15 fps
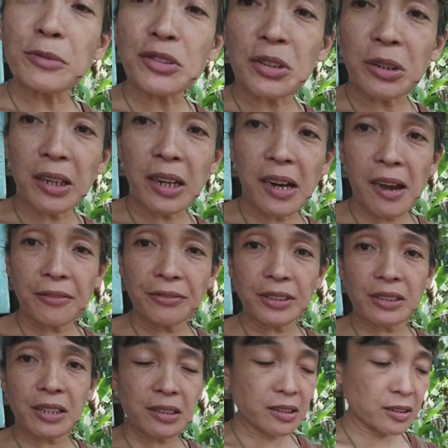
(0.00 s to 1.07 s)
sorry I haven't
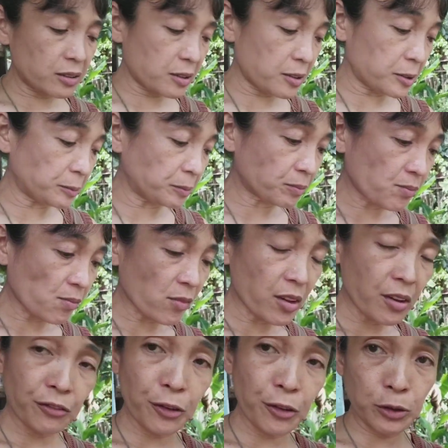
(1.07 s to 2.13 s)
taken a
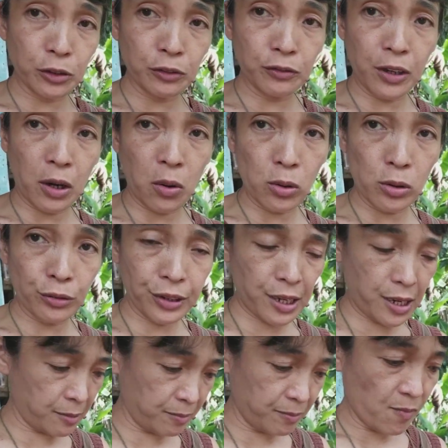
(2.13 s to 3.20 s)
hold of the whole thing.
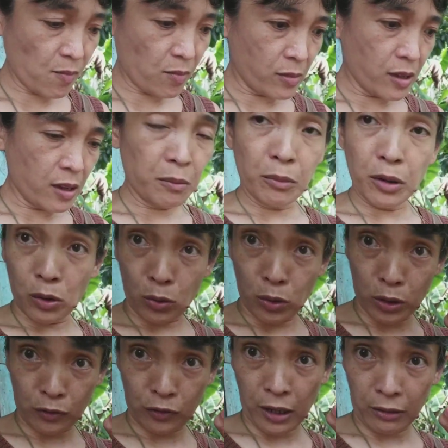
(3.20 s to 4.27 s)
It was
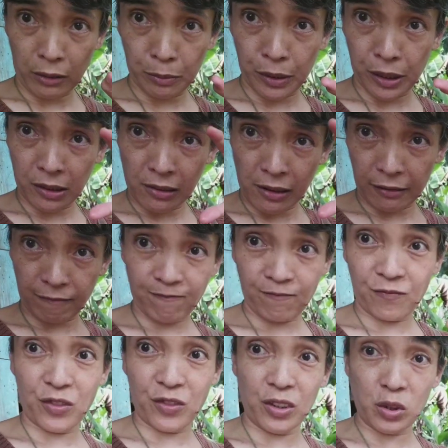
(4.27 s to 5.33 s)
very big,
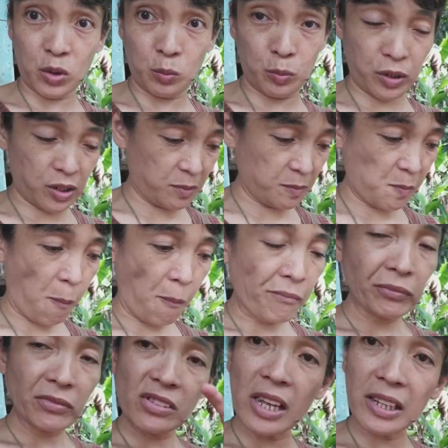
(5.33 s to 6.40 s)
this big.
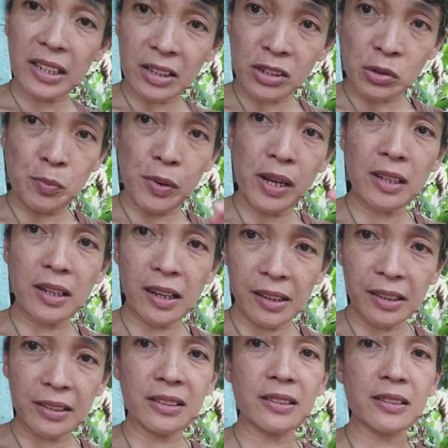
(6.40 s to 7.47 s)
Like as big
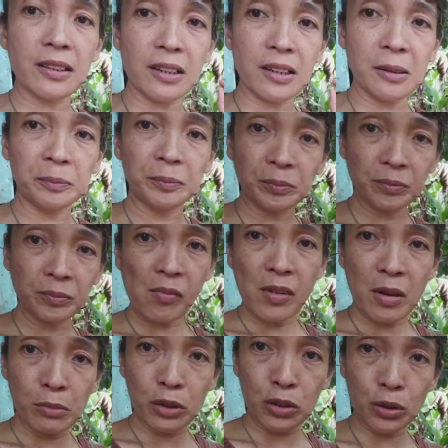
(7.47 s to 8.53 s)
as the
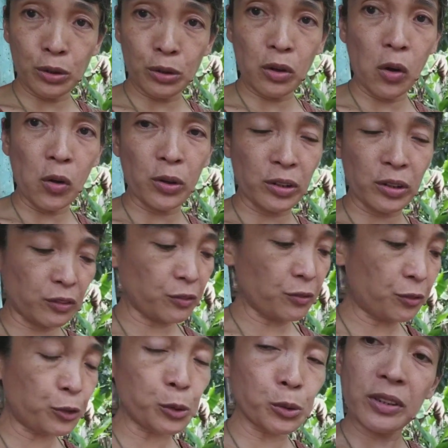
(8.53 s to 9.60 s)
mature
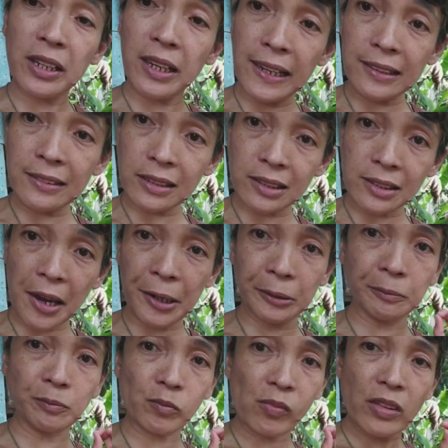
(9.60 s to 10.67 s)
coconut inside.
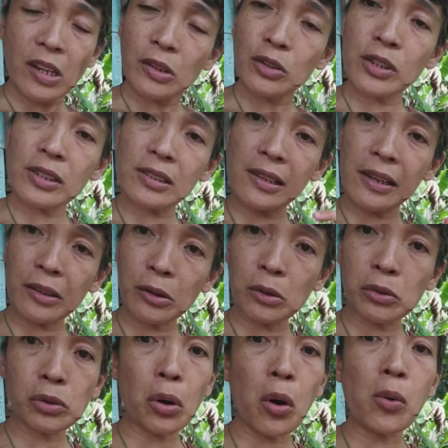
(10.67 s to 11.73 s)
So it's like
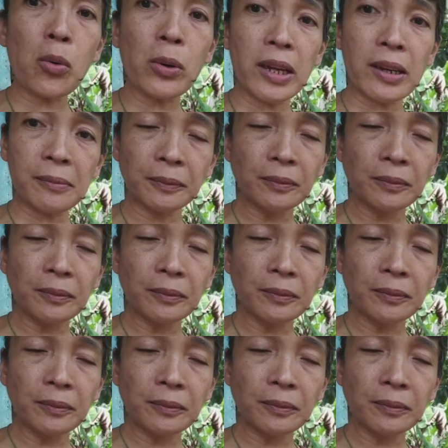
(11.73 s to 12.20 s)
growing.